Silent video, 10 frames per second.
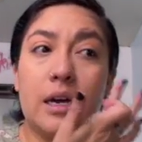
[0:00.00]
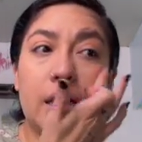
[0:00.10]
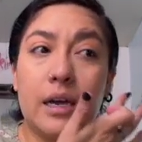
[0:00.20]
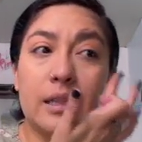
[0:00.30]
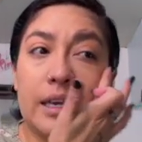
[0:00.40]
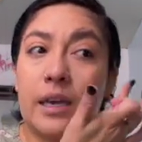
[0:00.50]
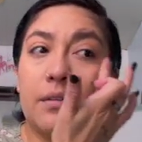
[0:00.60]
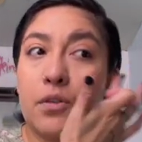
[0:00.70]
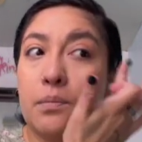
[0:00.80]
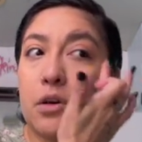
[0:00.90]
I, like, have
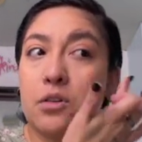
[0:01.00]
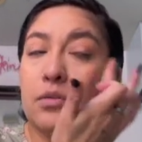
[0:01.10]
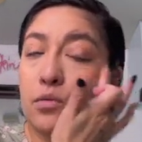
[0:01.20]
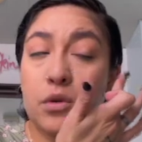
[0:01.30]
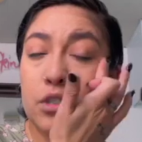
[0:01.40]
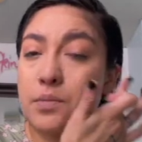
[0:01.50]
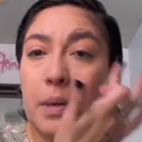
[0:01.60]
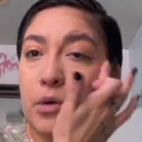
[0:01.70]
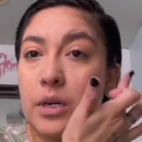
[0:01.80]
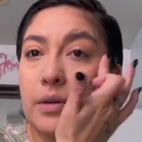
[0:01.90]
the worst
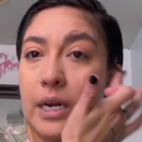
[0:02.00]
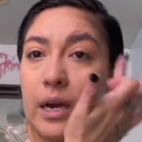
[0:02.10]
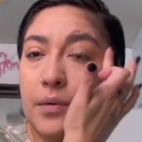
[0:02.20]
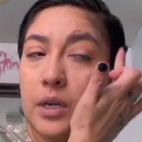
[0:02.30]
memory right now.